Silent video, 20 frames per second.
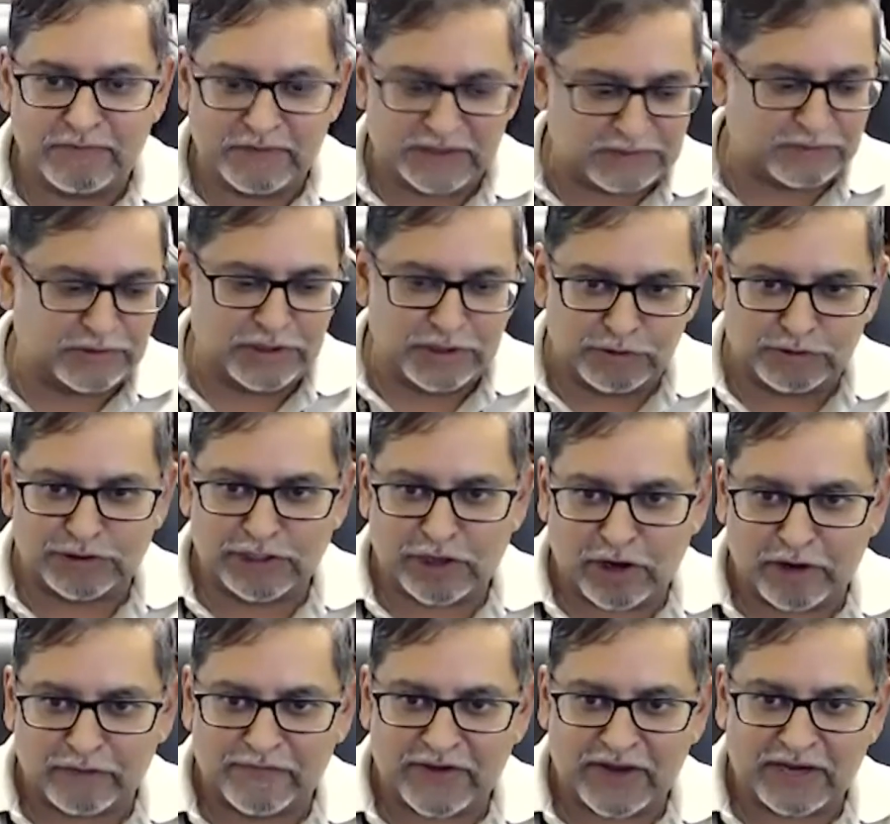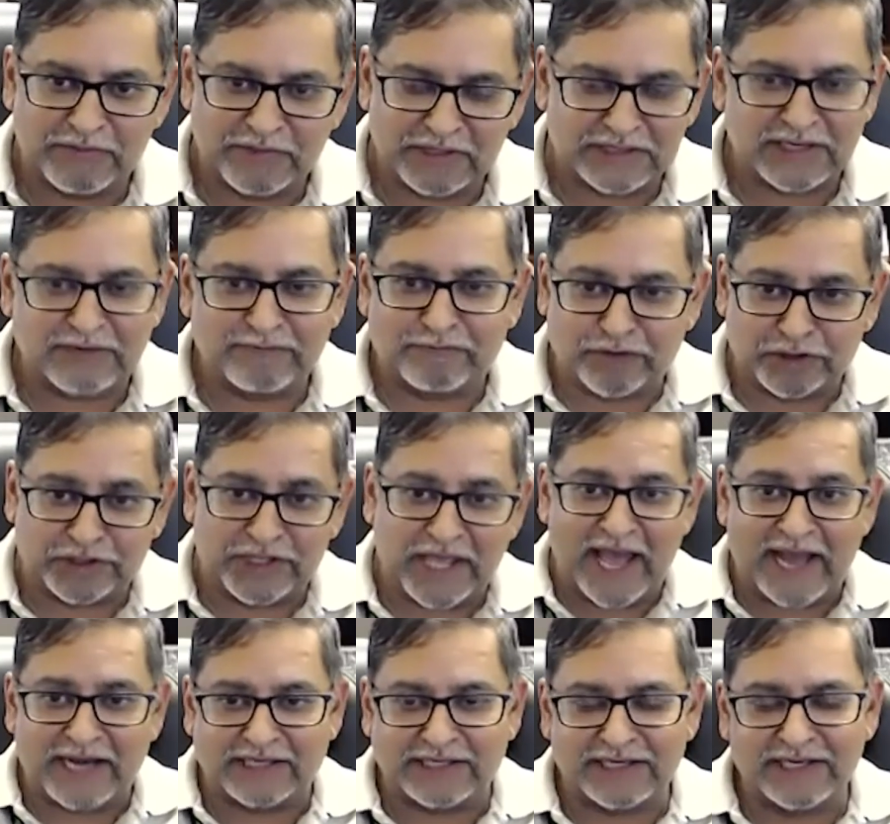must produce a lot of animals. And for
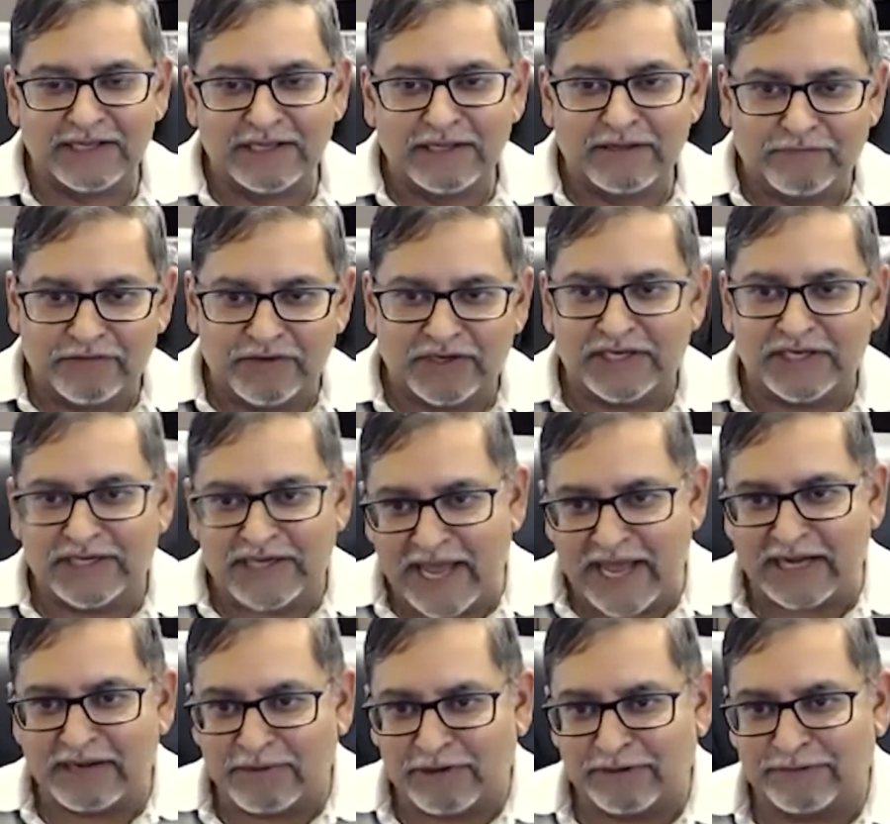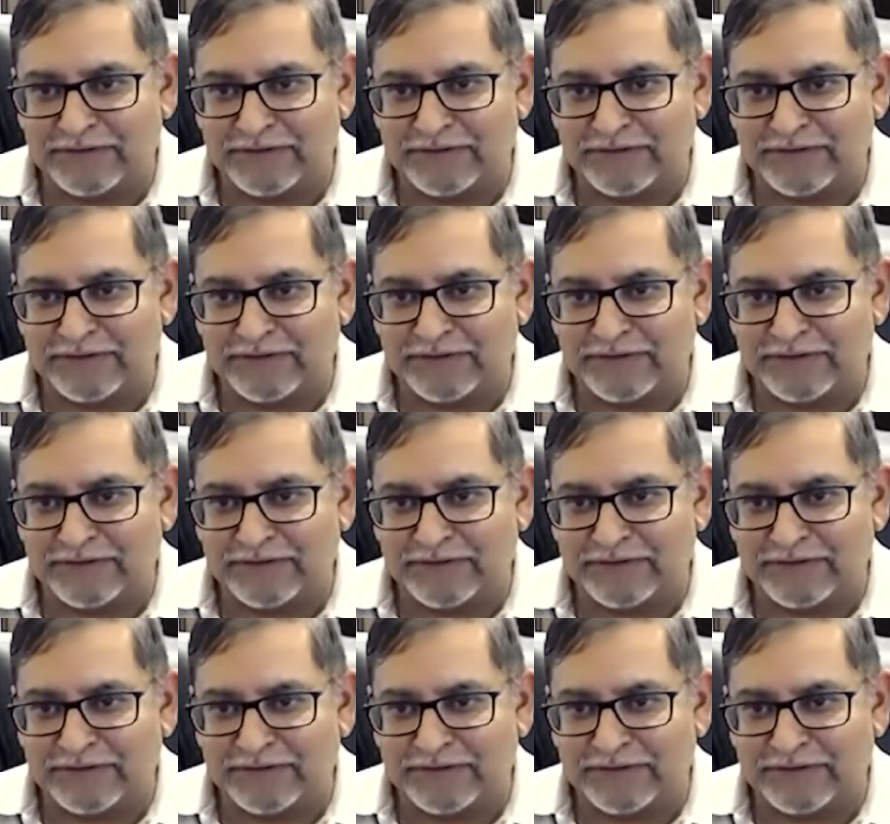that, we need animal